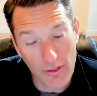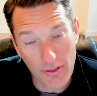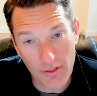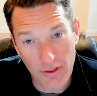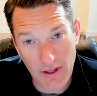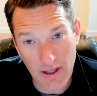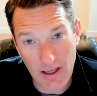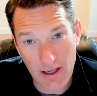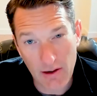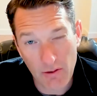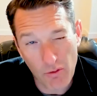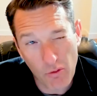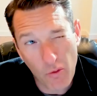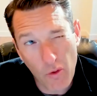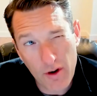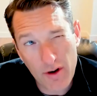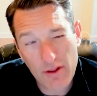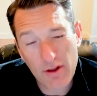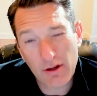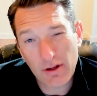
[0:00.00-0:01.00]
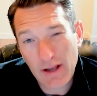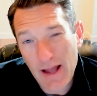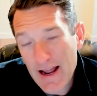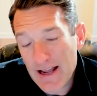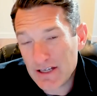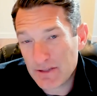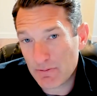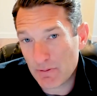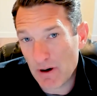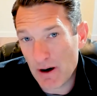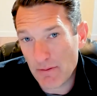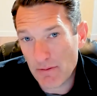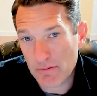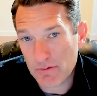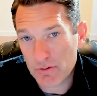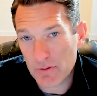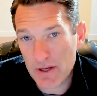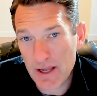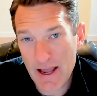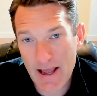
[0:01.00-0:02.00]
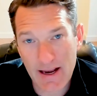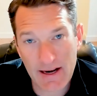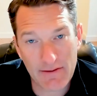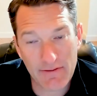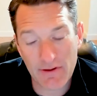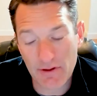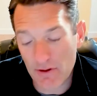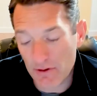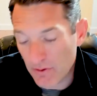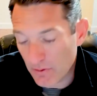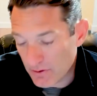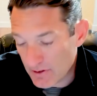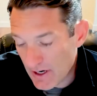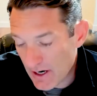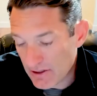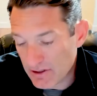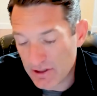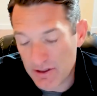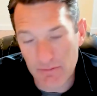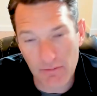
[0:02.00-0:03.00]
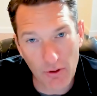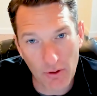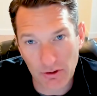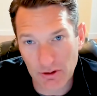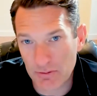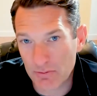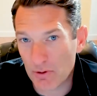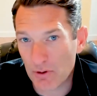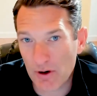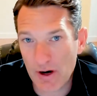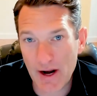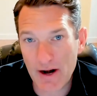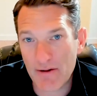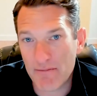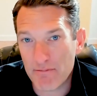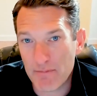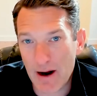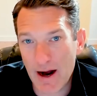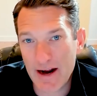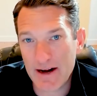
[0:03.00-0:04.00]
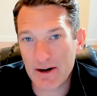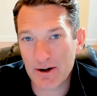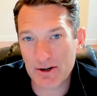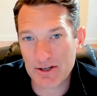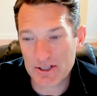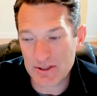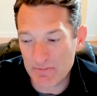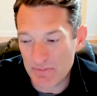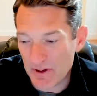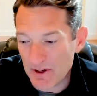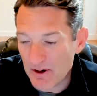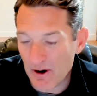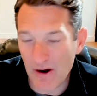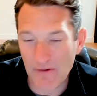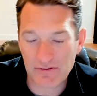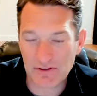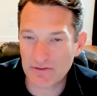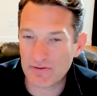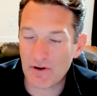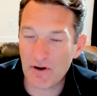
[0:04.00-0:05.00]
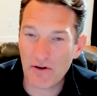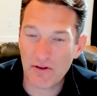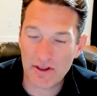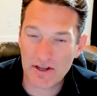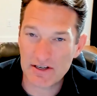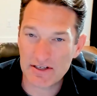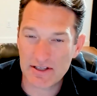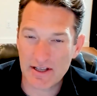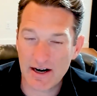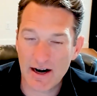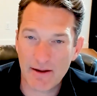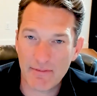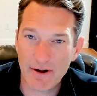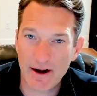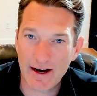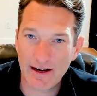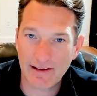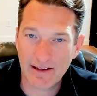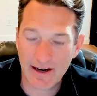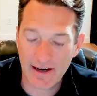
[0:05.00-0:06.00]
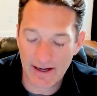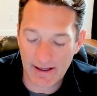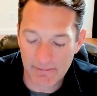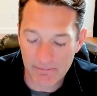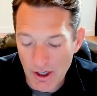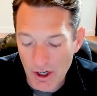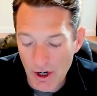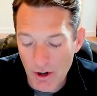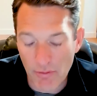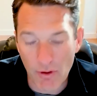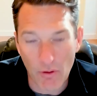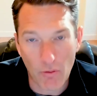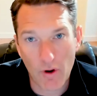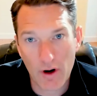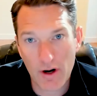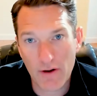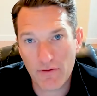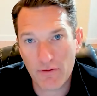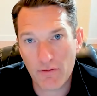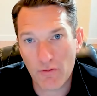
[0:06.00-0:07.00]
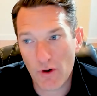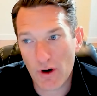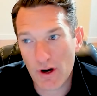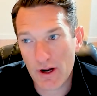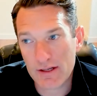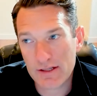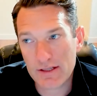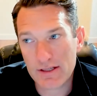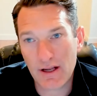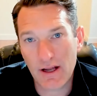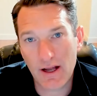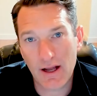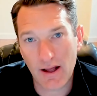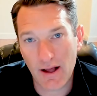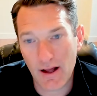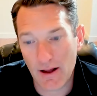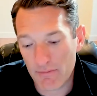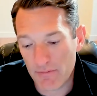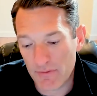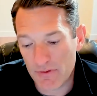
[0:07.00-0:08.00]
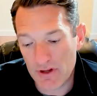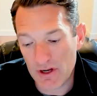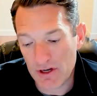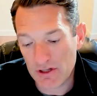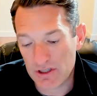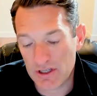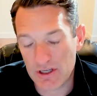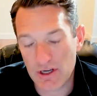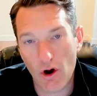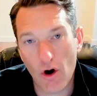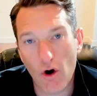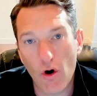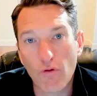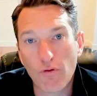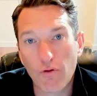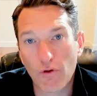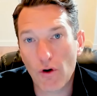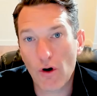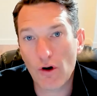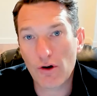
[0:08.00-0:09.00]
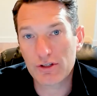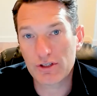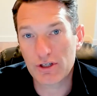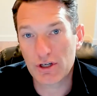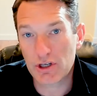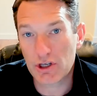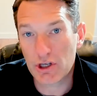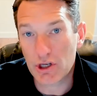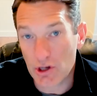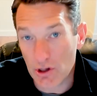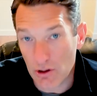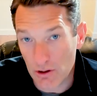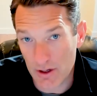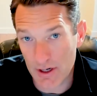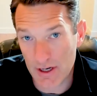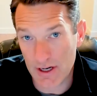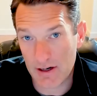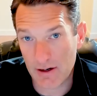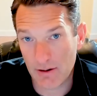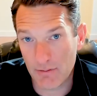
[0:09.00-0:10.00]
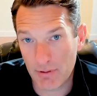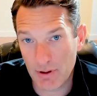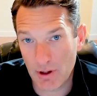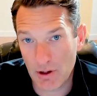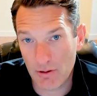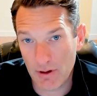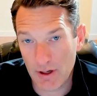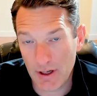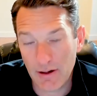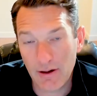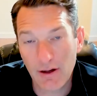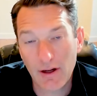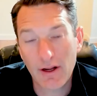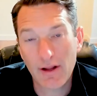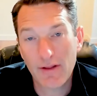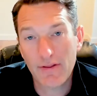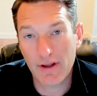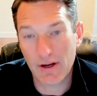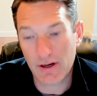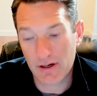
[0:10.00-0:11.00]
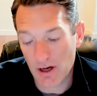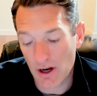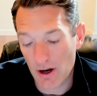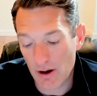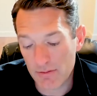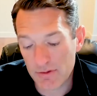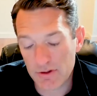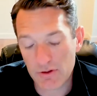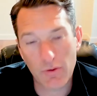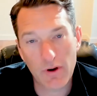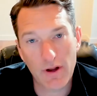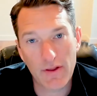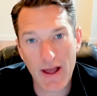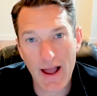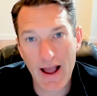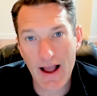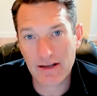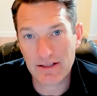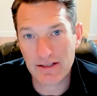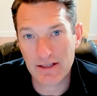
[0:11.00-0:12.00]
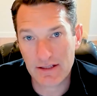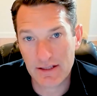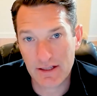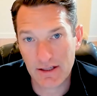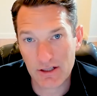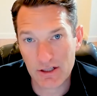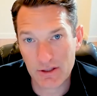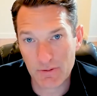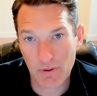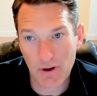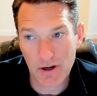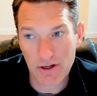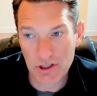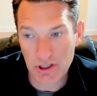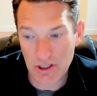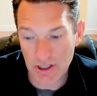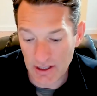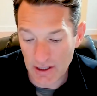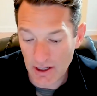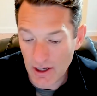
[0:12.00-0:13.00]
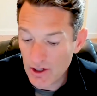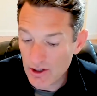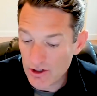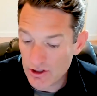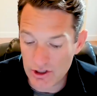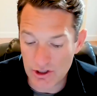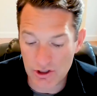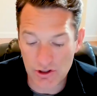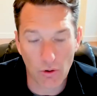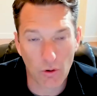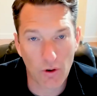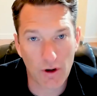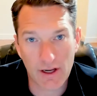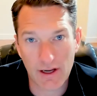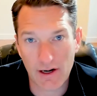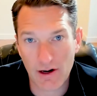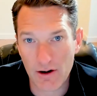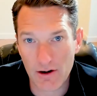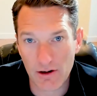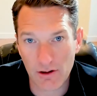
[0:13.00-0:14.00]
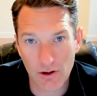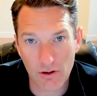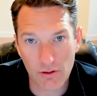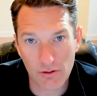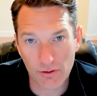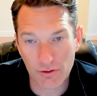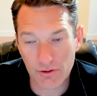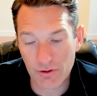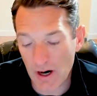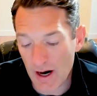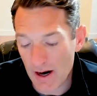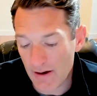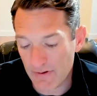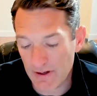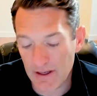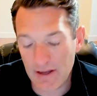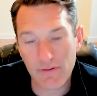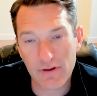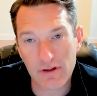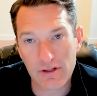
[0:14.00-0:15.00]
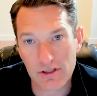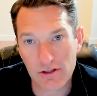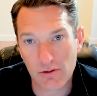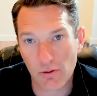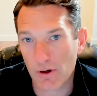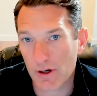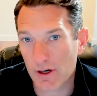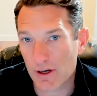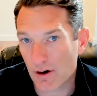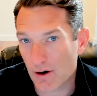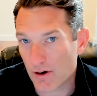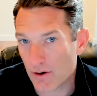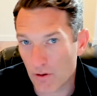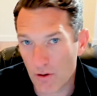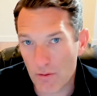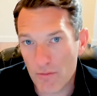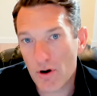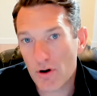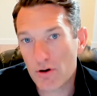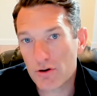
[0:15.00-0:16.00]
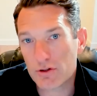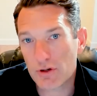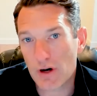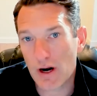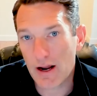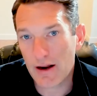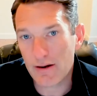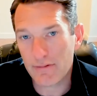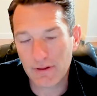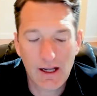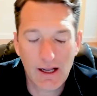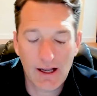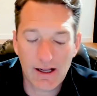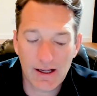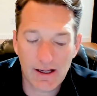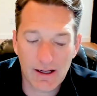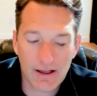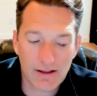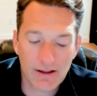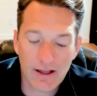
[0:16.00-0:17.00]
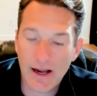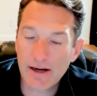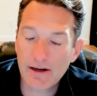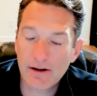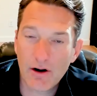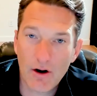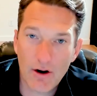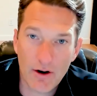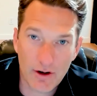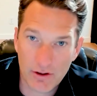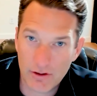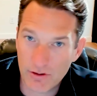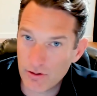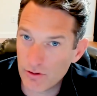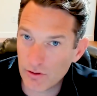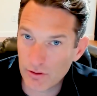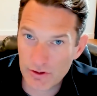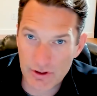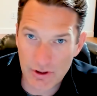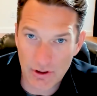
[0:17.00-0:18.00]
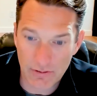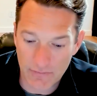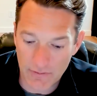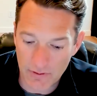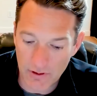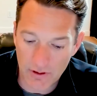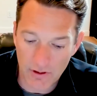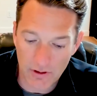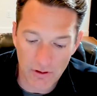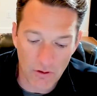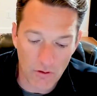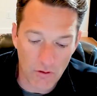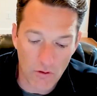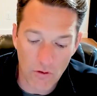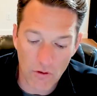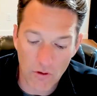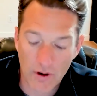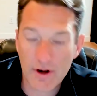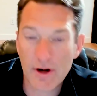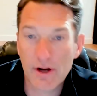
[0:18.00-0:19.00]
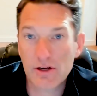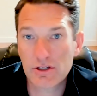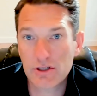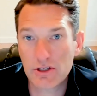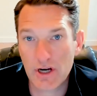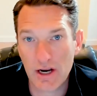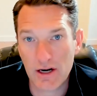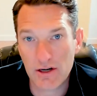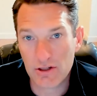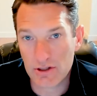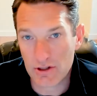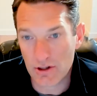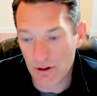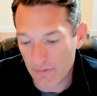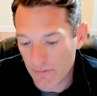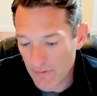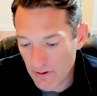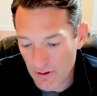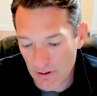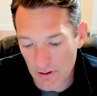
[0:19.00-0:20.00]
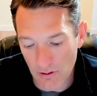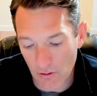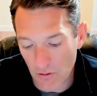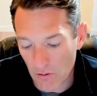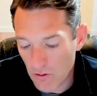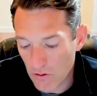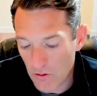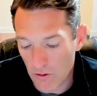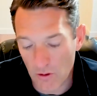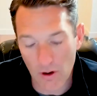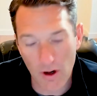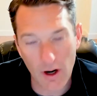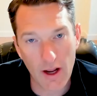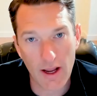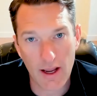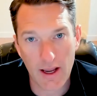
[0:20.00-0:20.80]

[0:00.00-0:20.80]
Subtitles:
One of the last problems we had, even though there was actually multiple kind of minor spin-offs of all these that I'm highlighting, but one of them was just the overall security component that comes with accessing a spreadsheet, storing it on a local drive, even storing it on a remote drive, like on a Google server or an Exchange server or